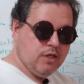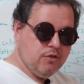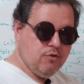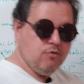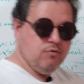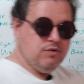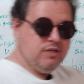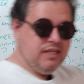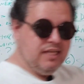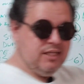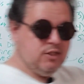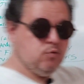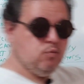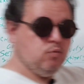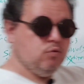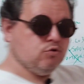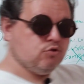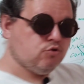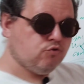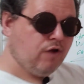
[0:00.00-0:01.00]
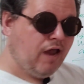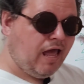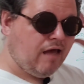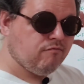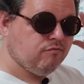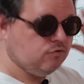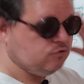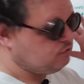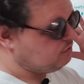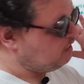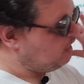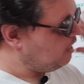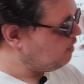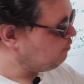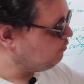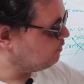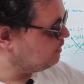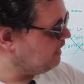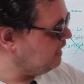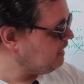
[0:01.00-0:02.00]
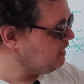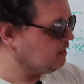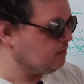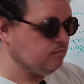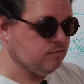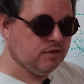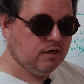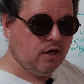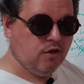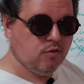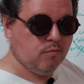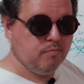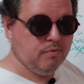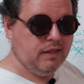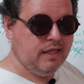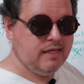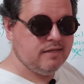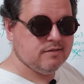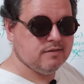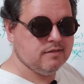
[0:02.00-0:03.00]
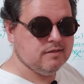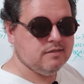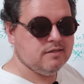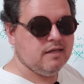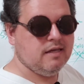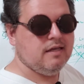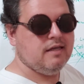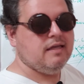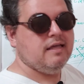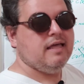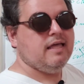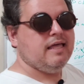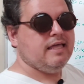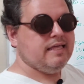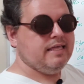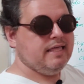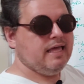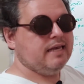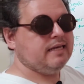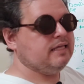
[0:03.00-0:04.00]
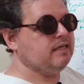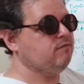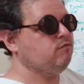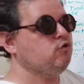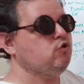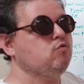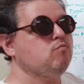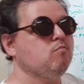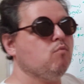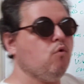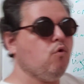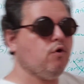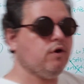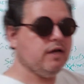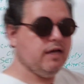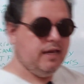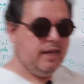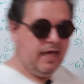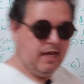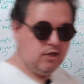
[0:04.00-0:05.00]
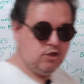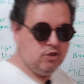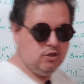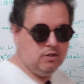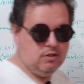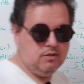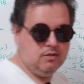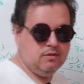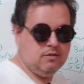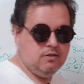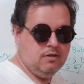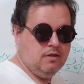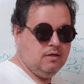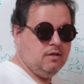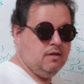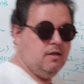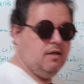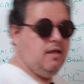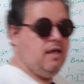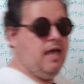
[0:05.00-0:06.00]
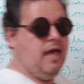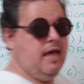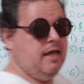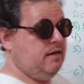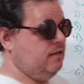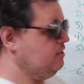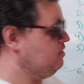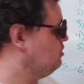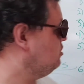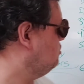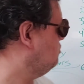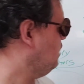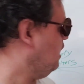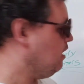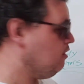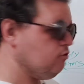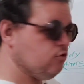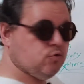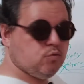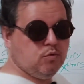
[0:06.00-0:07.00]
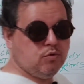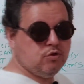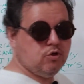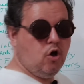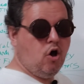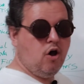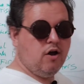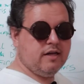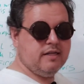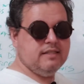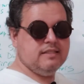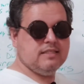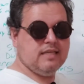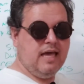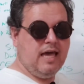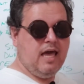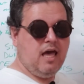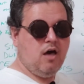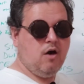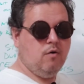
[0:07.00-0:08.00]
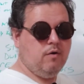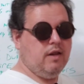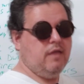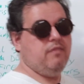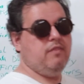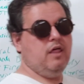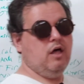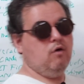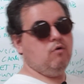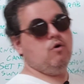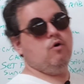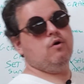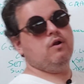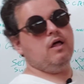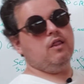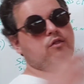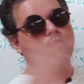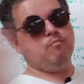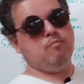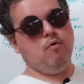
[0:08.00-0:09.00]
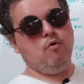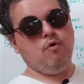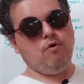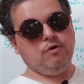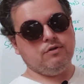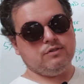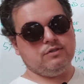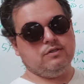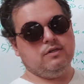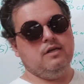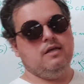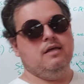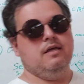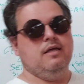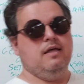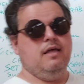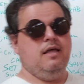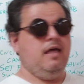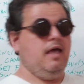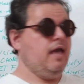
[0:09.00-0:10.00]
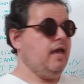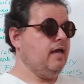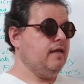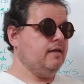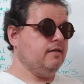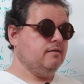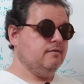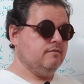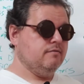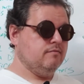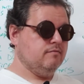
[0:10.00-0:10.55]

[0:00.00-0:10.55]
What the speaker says: and their deeds will travel to other kingdoms and other places, yet giving you more connections. And sailors will talk in town, and they'll go to other ports, and